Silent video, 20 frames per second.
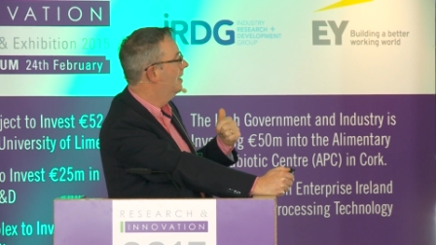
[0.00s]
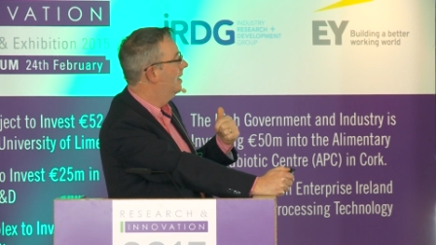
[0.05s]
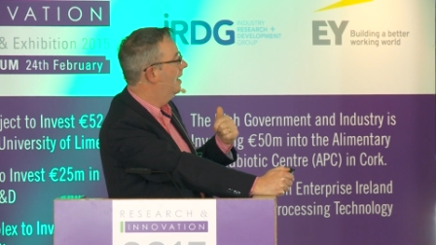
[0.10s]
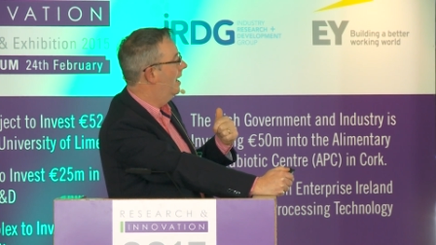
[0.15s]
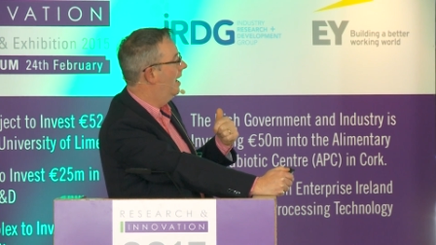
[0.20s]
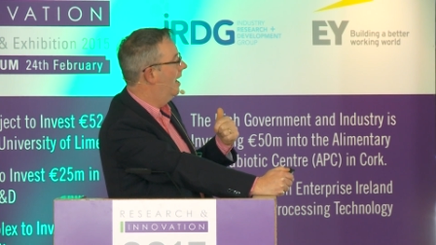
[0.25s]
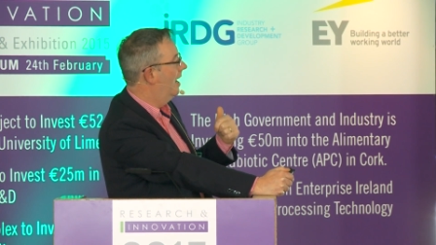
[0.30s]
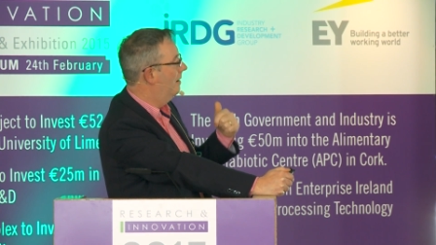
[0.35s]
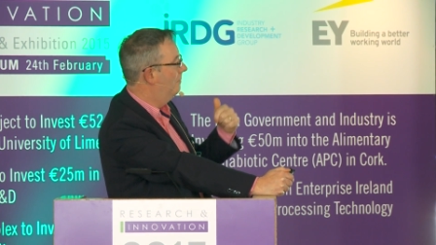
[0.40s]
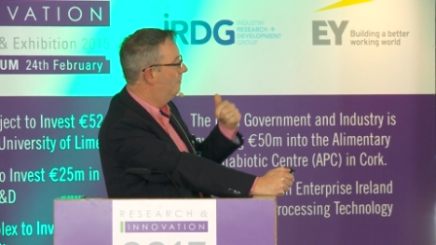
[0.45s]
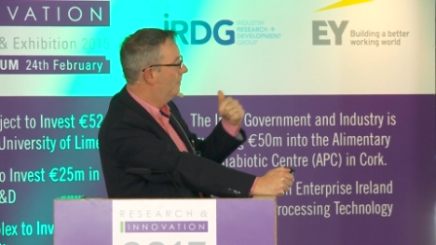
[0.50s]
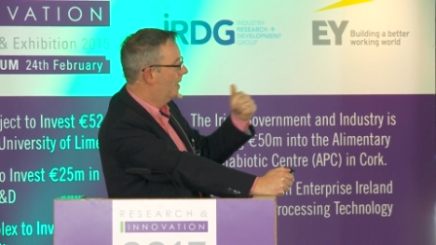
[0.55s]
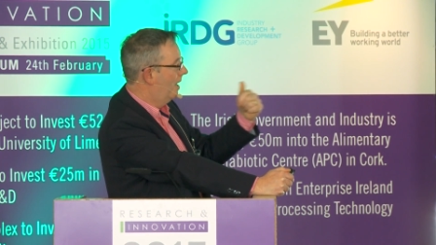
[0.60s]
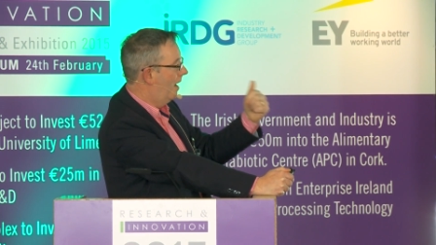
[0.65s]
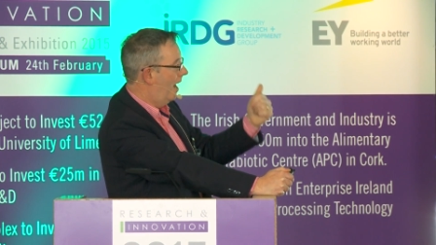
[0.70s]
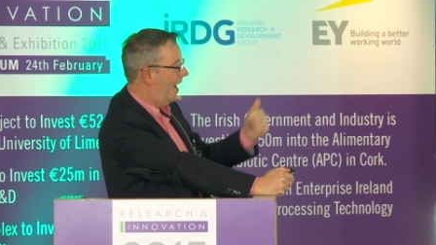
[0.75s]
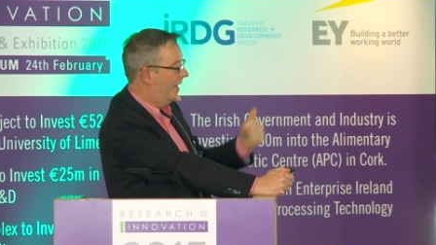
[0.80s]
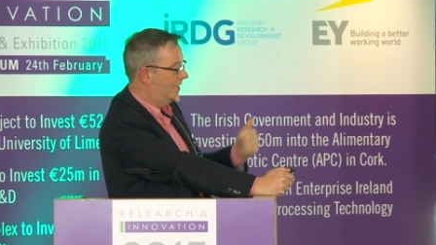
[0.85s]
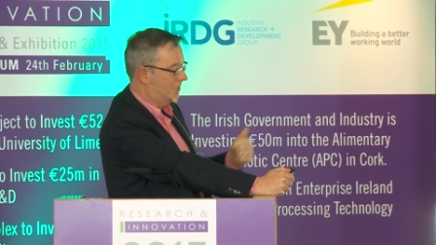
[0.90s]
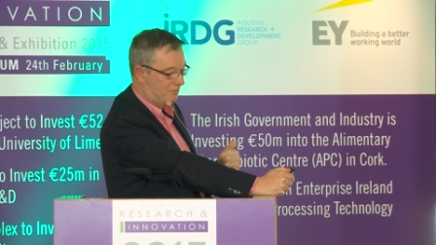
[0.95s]

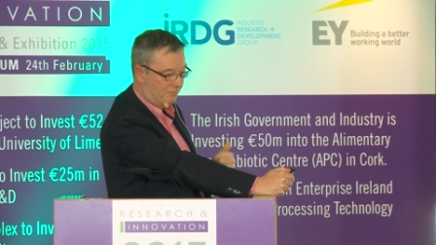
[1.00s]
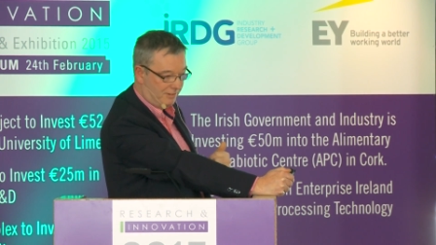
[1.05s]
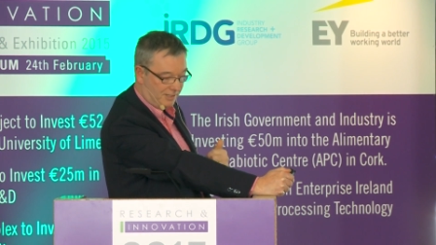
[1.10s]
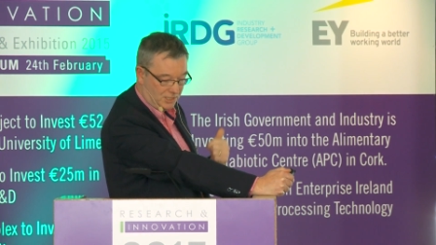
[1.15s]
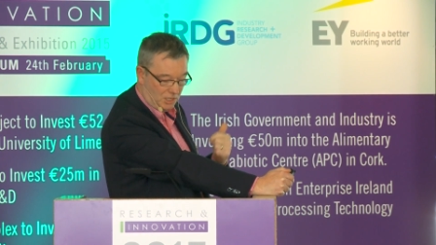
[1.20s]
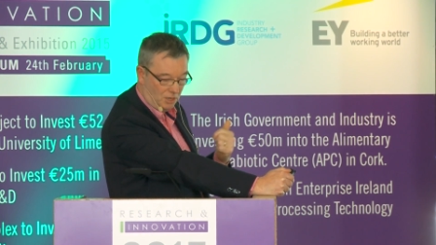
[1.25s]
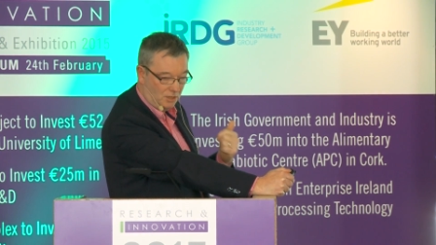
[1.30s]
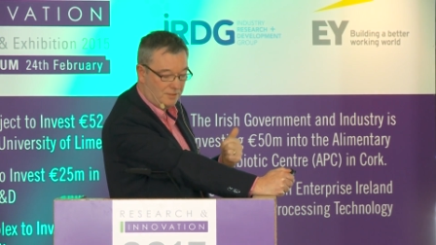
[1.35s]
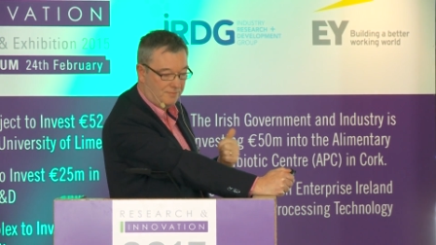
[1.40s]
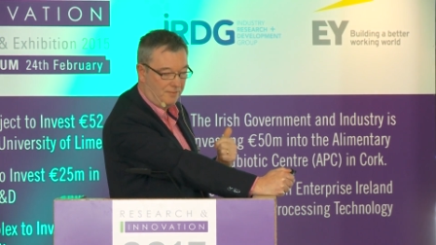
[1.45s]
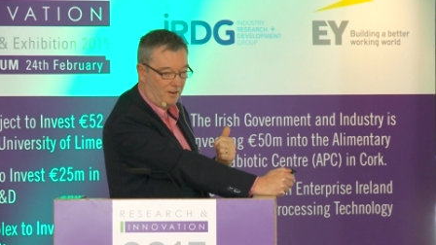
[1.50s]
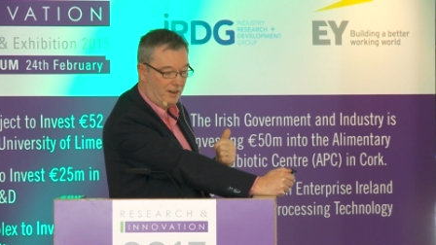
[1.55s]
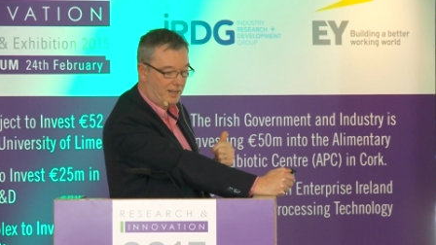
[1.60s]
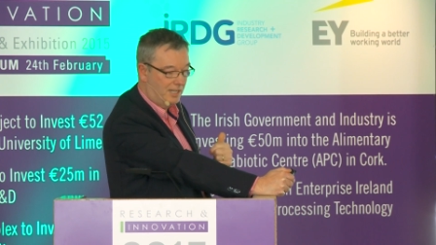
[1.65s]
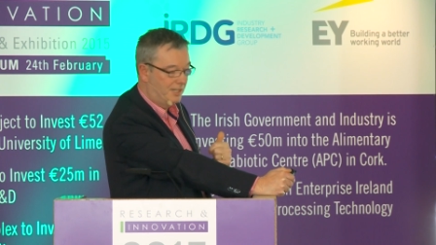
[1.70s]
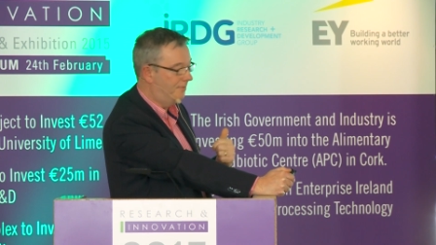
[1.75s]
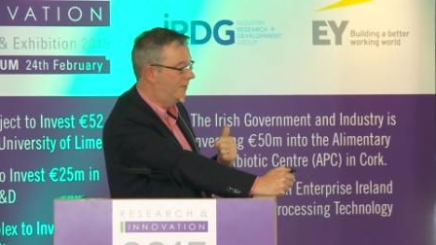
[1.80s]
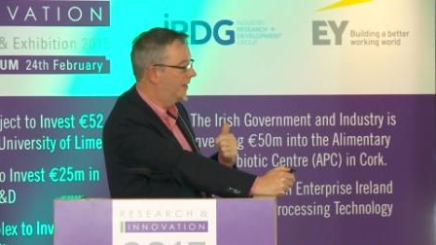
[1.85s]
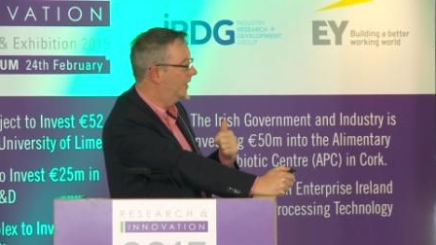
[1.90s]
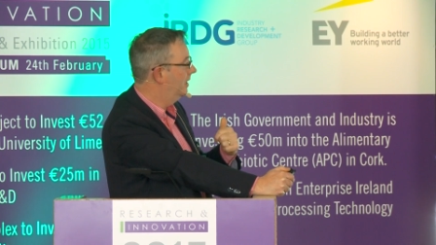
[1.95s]
as a result of our
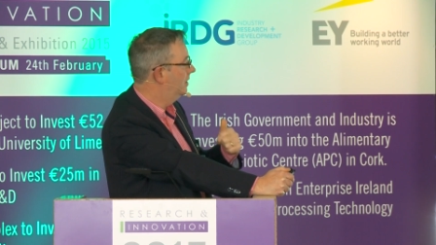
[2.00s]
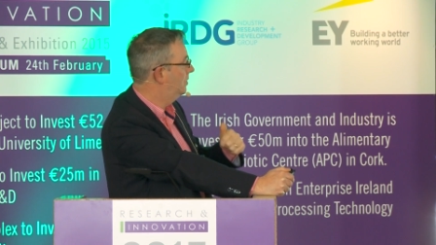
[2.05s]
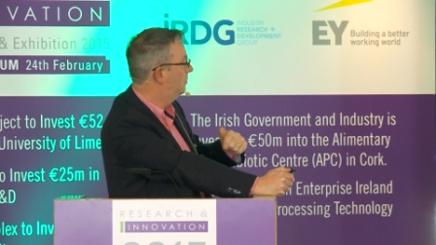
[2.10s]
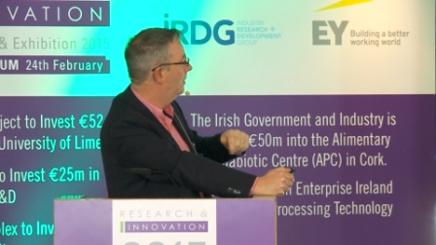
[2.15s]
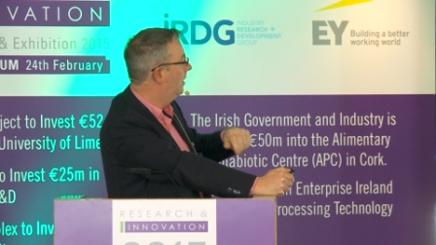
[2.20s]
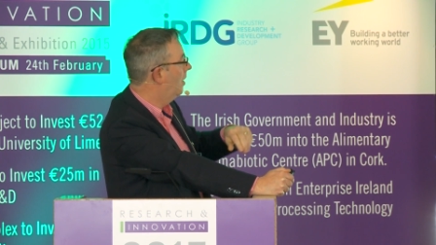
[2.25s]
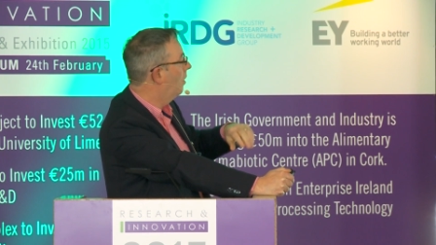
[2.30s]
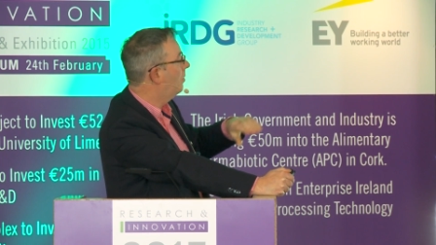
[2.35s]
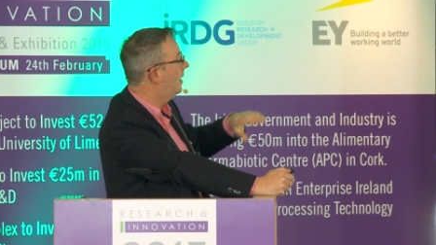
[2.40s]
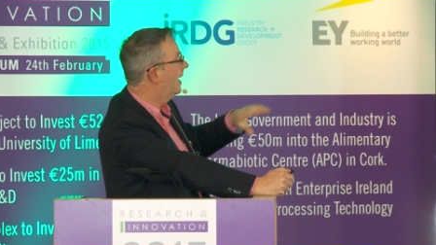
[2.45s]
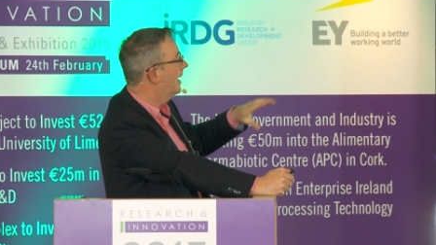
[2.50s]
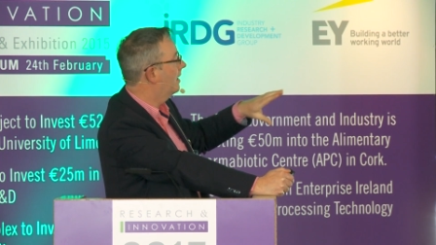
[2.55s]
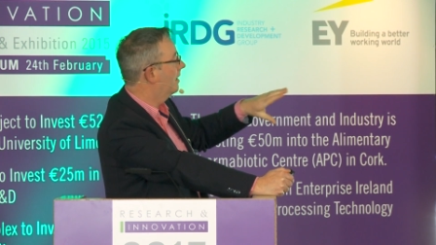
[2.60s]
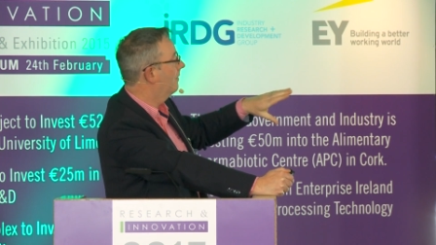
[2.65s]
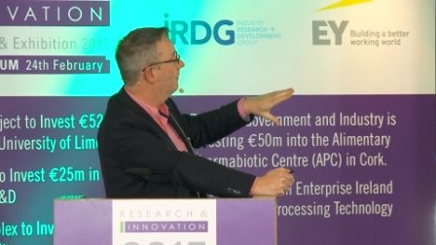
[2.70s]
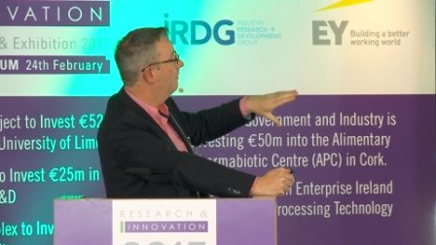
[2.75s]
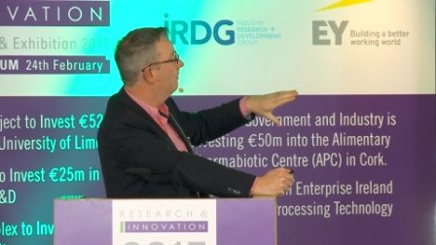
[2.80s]
activities, we don't get it